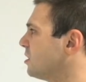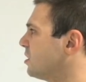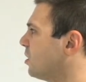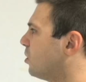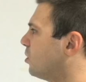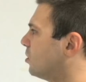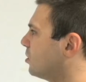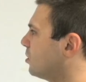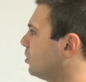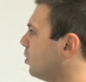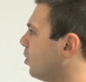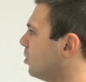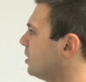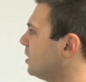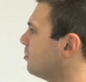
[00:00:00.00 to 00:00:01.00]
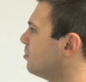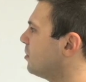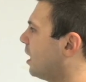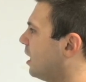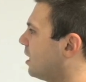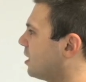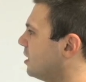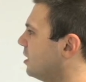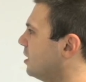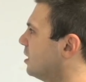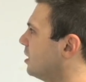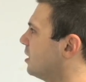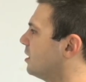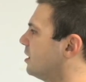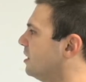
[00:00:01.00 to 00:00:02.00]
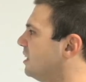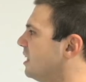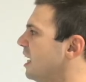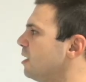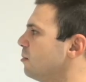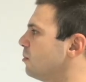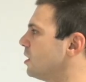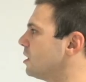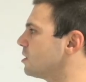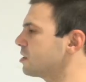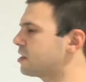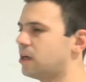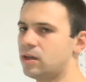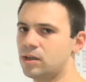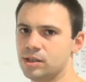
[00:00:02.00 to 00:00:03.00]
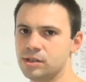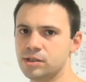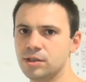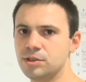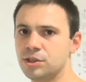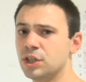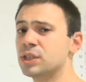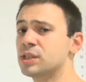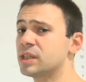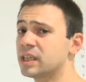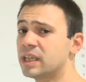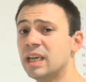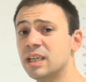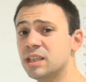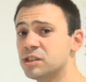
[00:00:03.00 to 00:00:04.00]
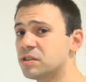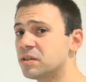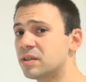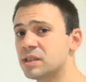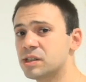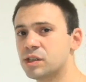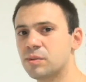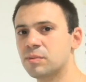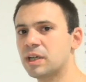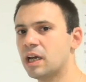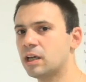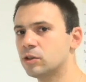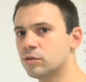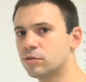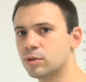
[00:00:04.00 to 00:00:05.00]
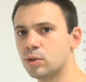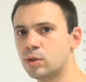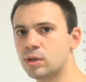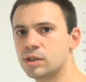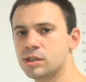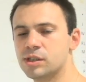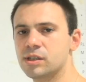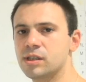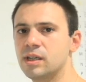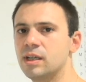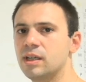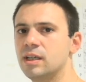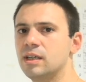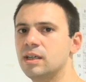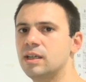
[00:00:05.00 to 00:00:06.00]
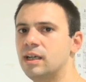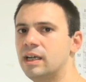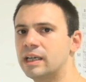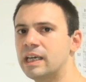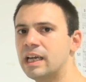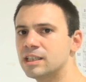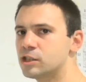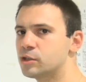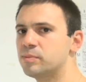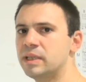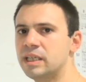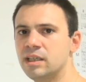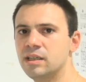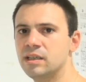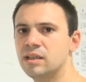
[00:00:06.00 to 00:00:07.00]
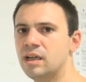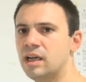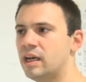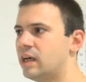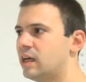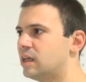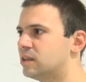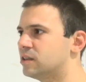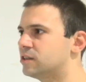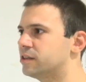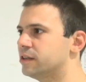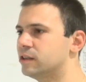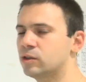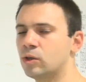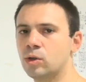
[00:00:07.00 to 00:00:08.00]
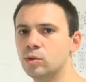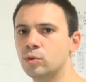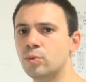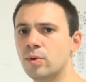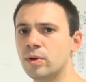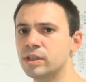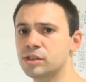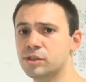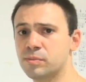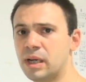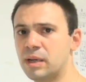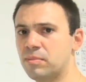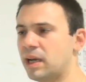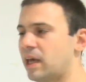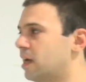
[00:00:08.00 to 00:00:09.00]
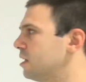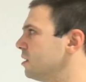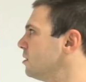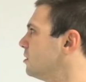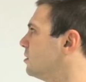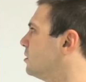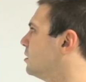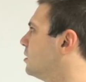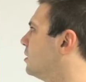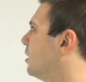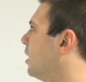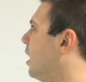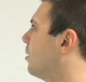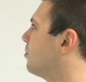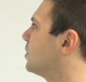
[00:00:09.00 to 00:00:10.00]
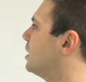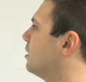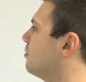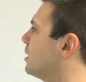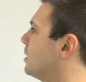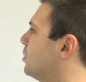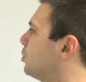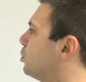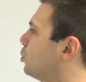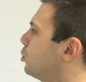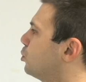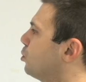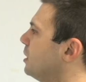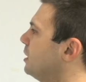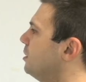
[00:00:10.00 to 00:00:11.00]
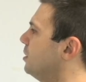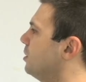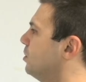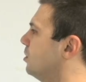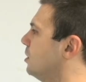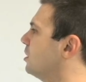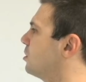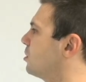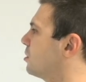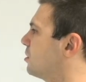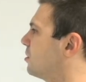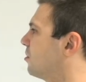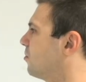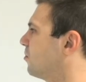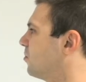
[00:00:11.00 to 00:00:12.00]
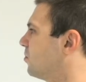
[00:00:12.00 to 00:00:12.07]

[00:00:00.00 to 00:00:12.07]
So, nonim ari, nameless curse, just in case there is some kind of curse against me and it all ruins my plan. I'm giving you 20 units.